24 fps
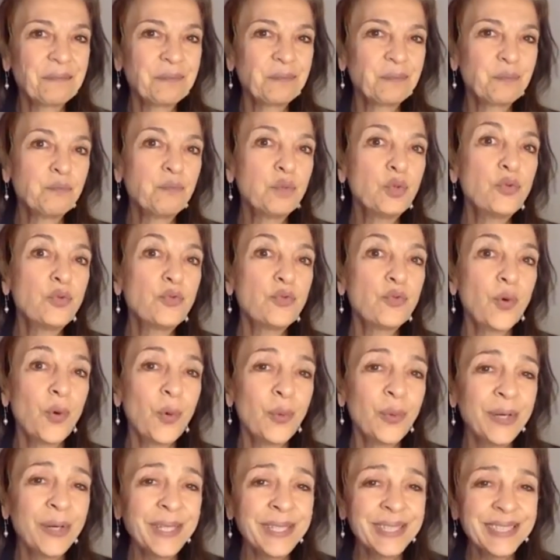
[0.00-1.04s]
move
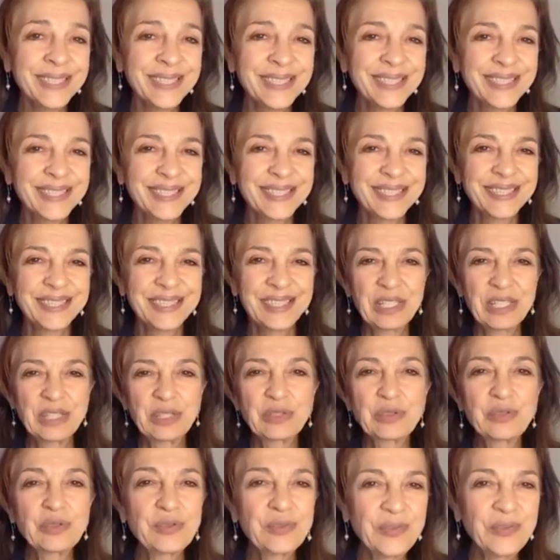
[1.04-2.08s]
forward,
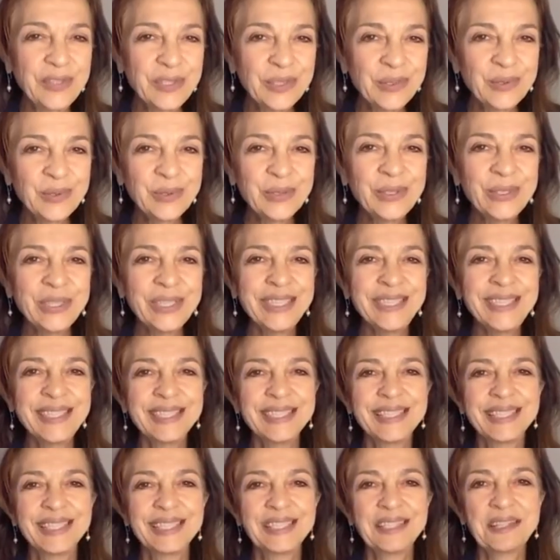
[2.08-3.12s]
feel good,
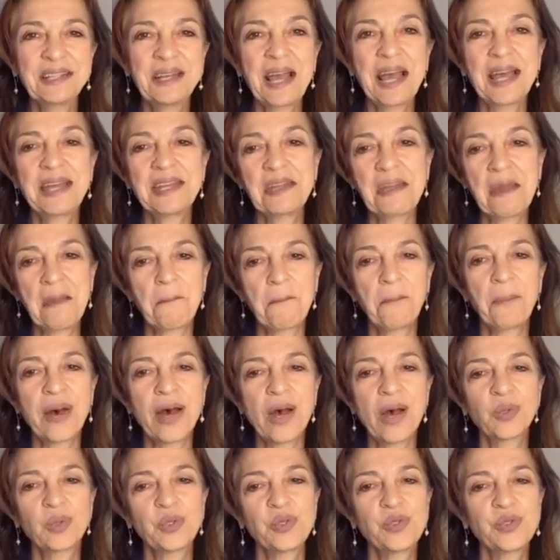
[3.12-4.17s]
and
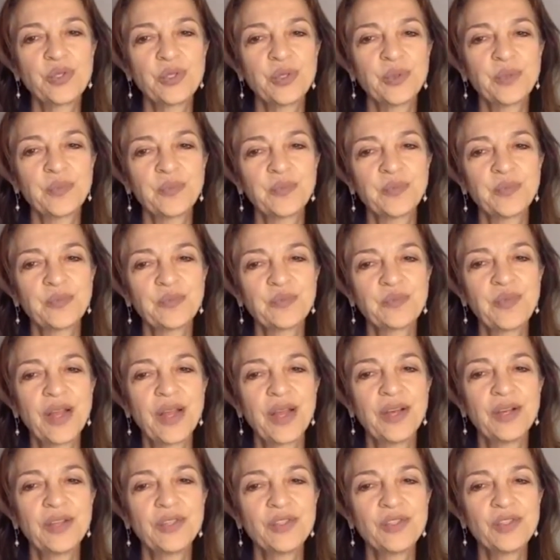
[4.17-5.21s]
empowers you?
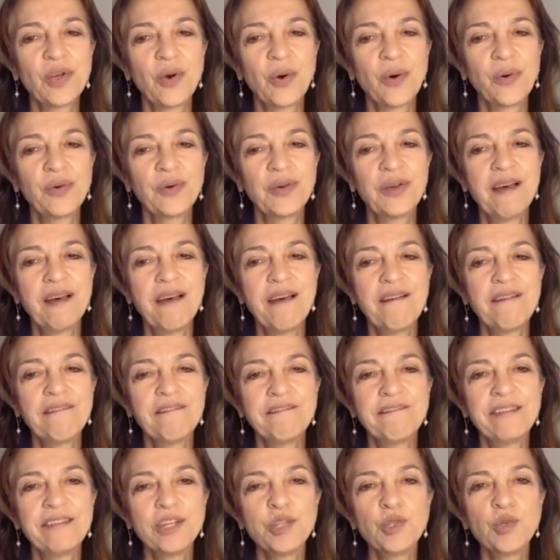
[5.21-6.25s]
So,
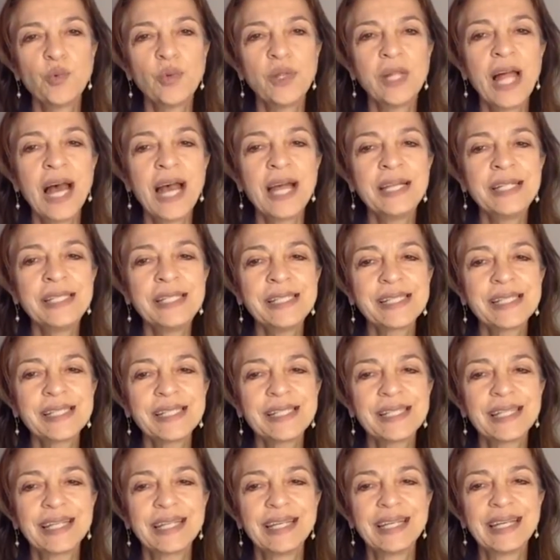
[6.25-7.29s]
visualize
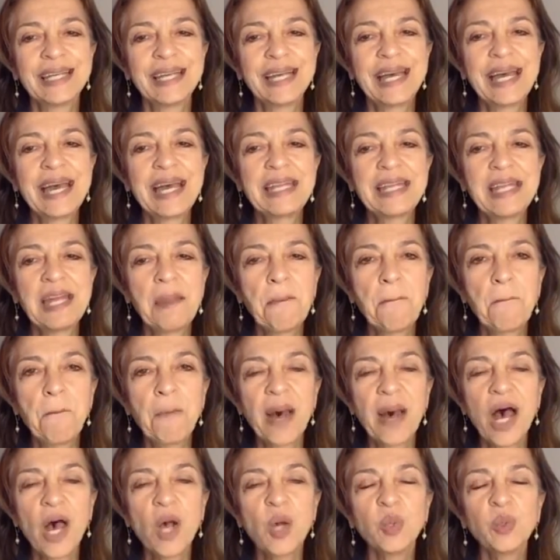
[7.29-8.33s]
an
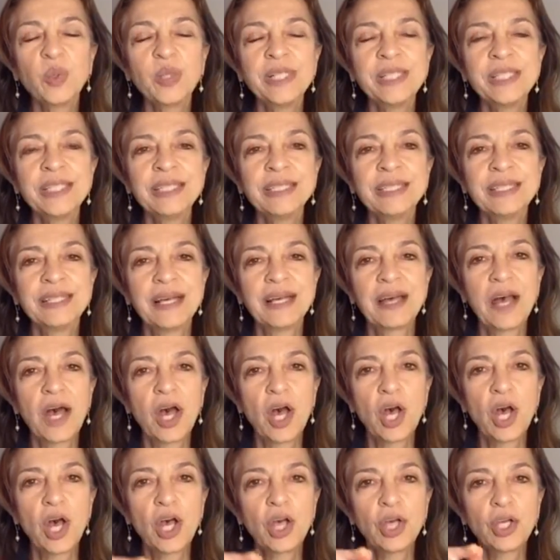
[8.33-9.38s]
empowered
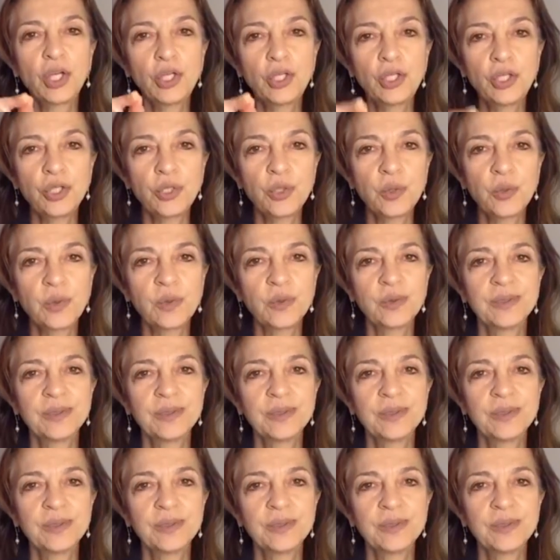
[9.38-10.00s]
you.